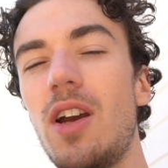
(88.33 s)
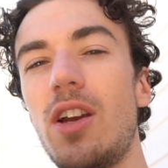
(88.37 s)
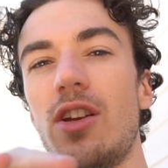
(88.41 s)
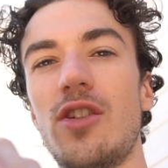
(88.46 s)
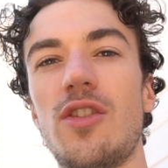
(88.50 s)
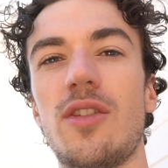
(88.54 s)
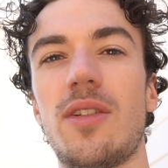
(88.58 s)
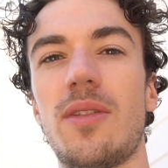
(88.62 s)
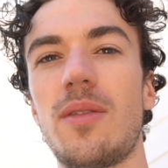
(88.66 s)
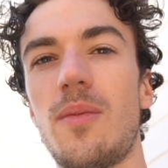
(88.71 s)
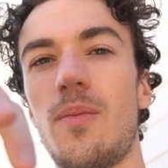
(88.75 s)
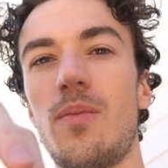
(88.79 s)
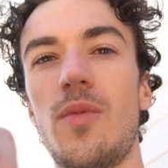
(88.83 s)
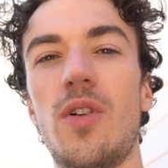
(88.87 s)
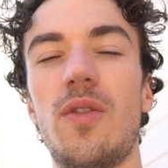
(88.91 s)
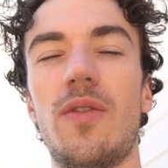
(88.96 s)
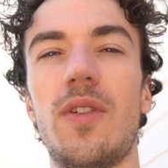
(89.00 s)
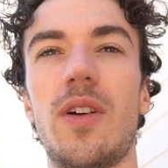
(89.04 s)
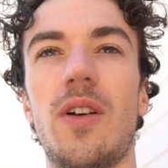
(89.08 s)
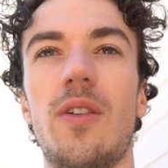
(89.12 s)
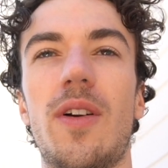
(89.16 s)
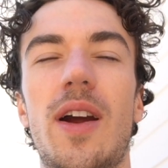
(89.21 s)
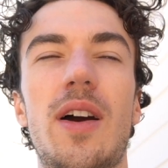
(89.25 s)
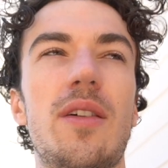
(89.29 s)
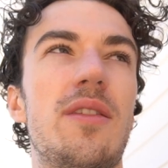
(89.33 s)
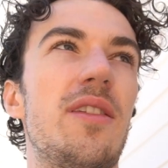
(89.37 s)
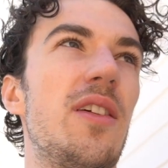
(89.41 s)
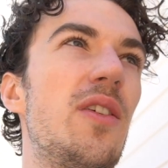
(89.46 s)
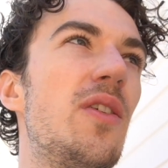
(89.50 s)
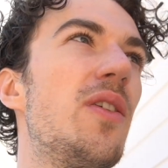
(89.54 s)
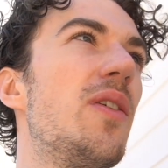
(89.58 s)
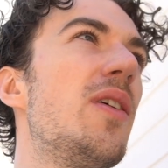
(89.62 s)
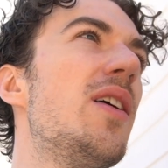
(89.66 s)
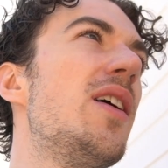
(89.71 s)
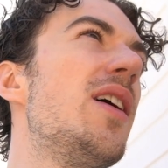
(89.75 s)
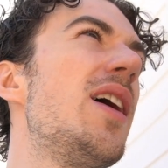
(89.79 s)
Just move it around.
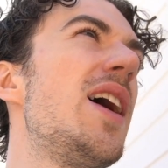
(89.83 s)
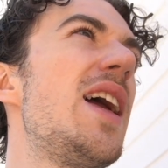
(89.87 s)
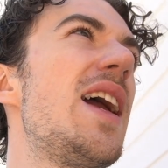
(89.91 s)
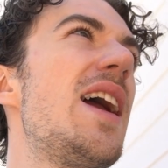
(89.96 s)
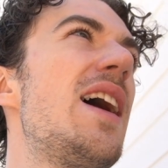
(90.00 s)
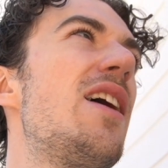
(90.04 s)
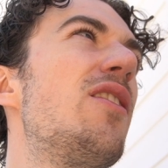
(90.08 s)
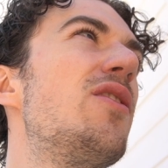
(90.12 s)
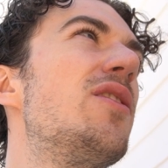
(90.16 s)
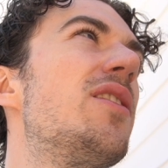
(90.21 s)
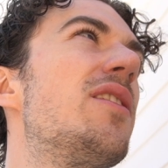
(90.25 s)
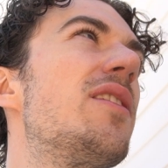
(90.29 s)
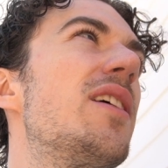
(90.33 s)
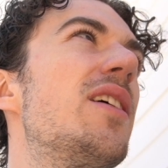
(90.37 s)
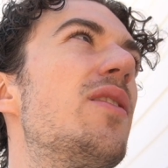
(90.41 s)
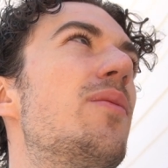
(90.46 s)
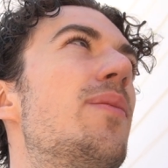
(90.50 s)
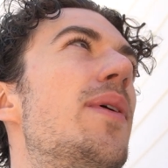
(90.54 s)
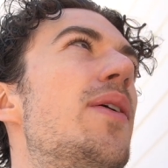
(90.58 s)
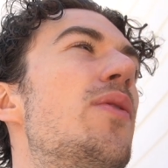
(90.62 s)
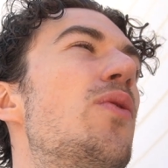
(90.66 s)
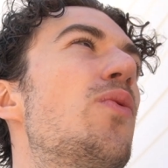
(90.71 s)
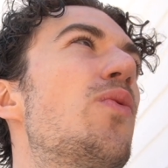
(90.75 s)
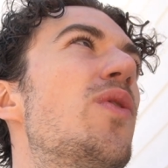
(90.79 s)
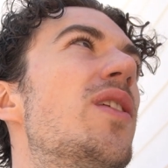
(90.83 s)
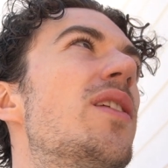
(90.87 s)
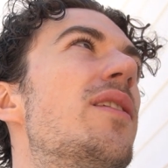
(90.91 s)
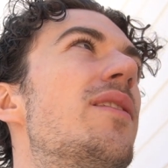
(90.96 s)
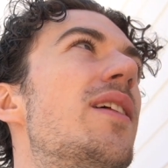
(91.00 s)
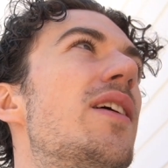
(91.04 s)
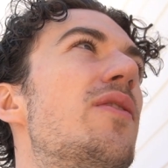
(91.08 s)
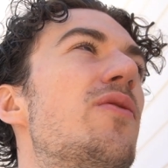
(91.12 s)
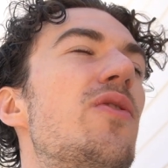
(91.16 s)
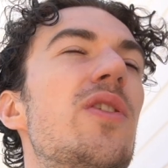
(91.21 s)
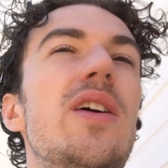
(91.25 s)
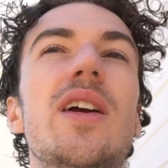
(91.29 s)
So yeah, I would say maybe once
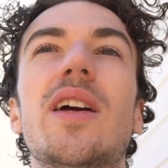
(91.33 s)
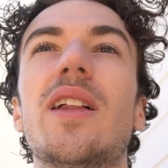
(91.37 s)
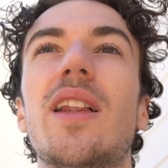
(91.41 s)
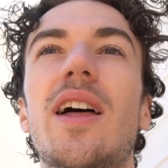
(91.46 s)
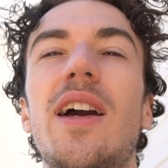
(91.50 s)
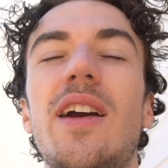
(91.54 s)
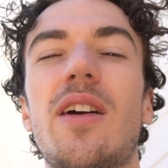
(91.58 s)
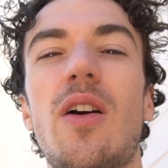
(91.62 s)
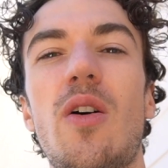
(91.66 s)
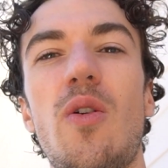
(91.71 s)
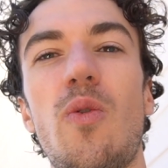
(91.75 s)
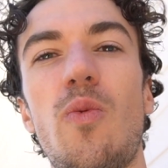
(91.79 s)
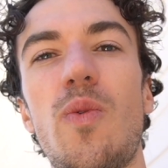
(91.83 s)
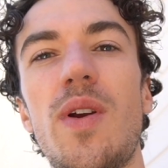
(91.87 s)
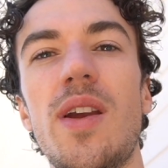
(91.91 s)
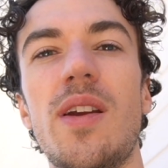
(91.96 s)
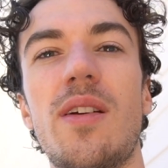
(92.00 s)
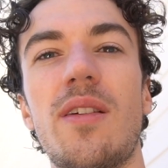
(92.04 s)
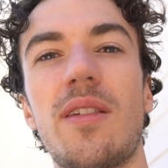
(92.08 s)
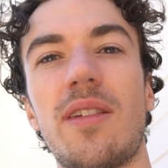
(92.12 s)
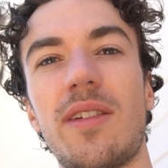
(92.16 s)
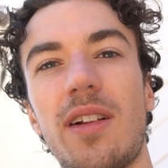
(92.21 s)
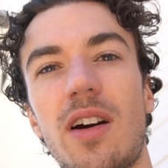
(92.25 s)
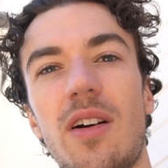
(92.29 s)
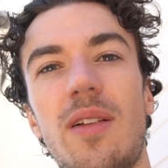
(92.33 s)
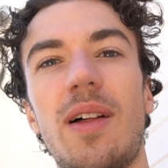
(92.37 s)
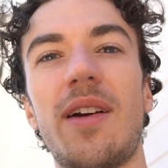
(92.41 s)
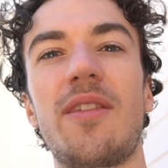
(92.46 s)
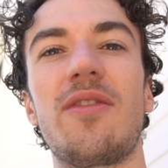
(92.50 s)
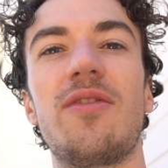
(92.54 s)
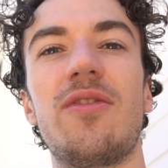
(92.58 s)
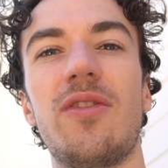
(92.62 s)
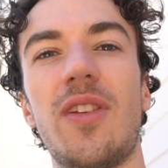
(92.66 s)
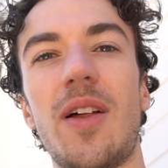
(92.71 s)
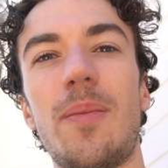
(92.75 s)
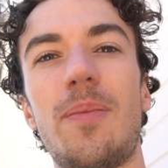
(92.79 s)
every like week or so, like
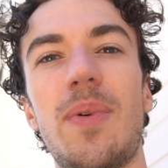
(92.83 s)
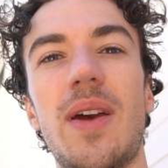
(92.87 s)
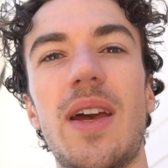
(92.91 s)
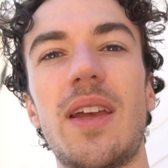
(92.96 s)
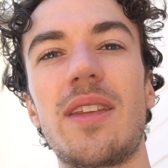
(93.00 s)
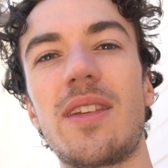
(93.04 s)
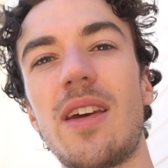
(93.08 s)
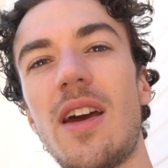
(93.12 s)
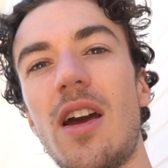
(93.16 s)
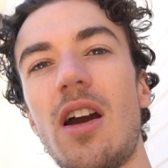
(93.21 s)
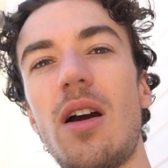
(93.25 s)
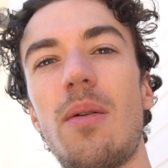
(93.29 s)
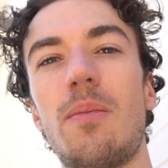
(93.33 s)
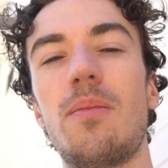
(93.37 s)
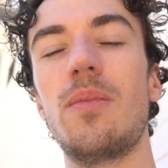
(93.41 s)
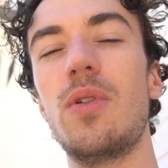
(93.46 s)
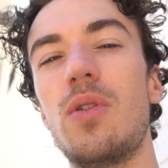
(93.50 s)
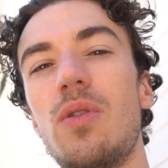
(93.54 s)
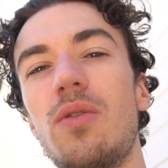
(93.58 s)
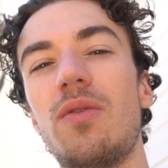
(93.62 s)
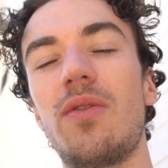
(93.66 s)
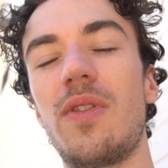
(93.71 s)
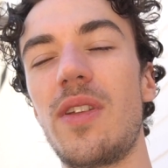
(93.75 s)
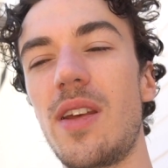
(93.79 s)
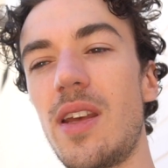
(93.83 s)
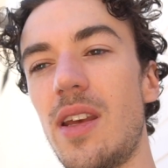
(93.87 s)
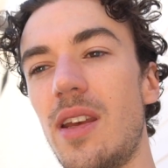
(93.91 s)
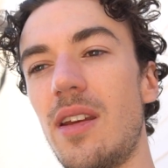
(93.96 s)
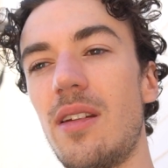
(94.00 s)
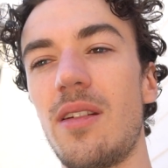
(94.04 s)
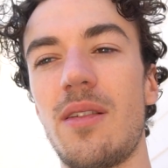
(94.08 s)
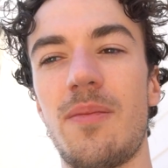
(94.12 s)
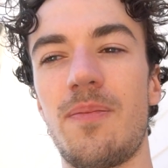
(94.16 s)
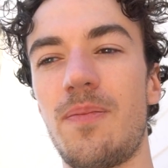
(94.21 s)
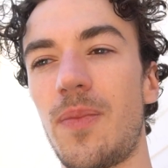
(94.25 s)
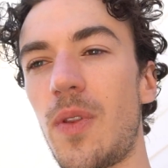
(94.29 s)
flip it, move
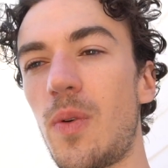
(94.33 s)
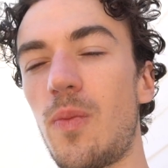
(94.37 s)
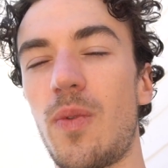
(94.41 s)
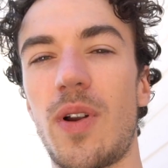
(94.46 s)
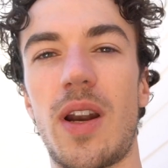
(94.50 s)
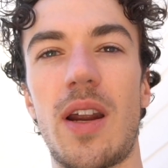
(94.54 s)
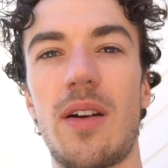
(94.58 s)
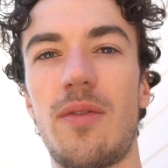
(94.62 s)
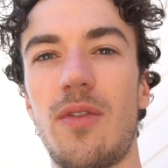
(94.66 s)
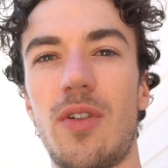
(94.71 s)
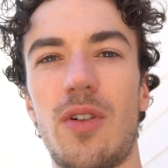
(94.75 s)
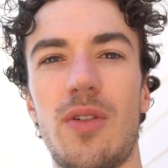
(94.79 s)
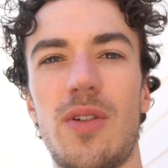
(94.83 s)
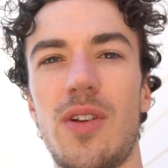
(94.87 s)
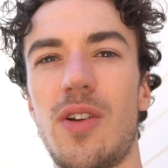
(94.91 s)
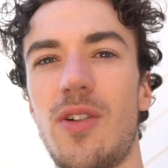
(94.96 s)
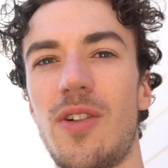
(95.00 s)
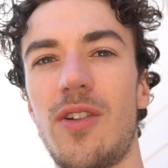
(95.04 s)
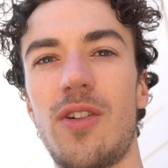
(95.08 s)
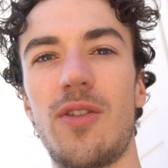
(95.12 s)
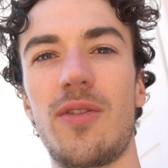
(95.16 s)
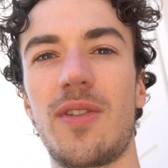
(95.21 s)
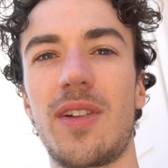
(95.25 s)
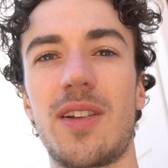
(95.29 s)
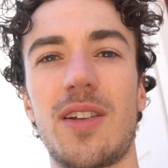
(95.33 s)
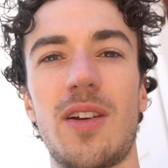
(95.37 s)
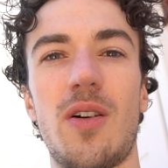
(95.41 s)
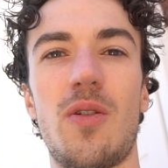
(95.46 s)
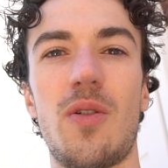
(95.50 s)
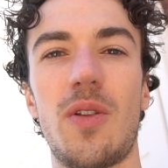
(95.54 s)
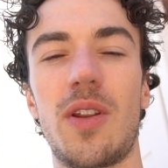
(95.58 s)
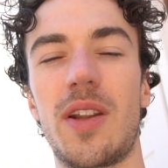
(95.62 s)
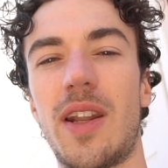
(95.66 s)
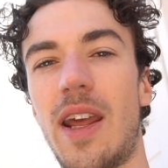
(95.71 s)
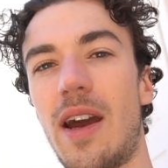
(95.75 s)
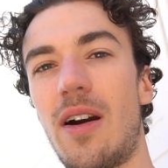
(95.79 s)
the whatever you're using to
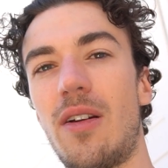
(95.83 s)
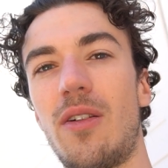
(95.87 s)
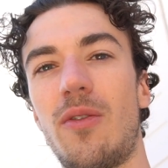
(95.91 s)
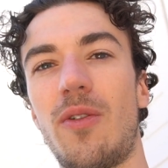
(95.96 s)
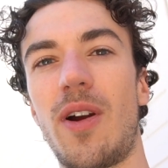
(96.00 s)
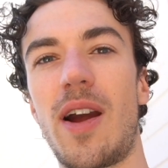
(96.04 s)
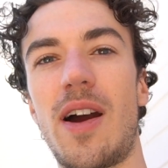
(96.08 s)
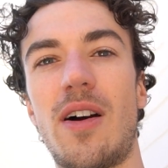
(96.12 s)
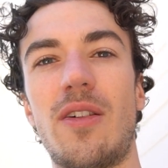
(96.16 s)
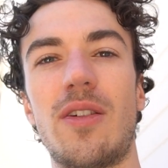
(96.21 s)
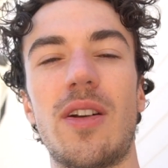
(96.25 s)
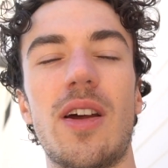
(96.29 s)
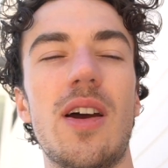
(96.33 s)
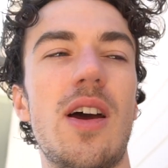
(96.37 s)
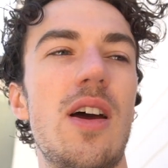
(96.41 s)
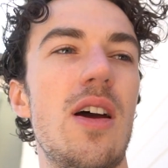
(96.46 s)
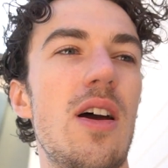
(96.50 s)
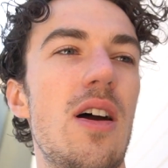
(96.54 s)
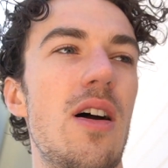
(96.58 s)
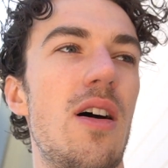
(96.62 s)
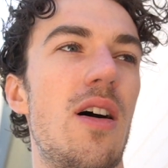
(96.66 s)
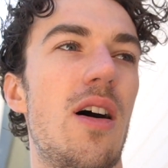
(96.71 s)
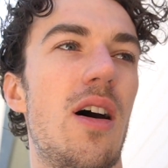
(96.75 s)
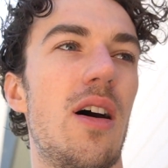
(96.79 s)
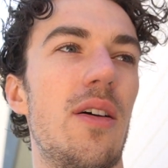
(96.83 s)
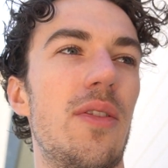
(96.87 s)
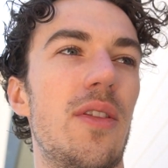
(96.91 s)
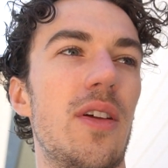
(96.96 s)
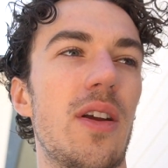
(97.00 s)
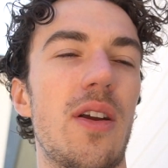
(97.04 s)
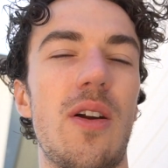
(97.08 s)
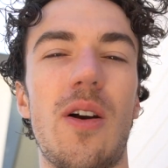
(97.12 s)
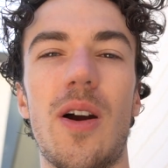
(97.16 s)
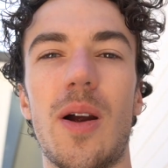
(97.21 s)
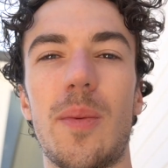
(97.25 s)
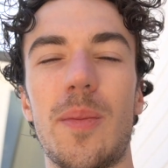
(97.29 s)
hold it down around on the
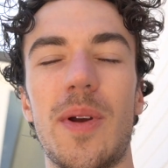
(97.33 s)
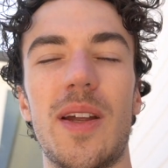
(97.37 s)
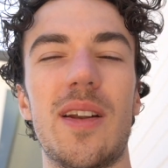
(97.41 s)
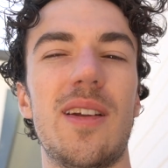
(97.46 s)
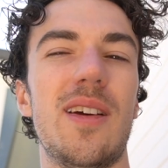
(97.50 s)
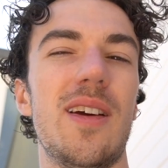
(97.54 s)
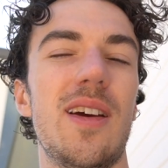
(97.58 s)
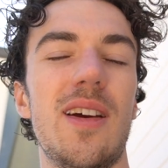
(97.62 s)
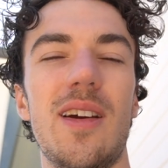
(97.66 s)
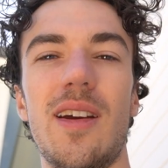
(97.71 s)
garment,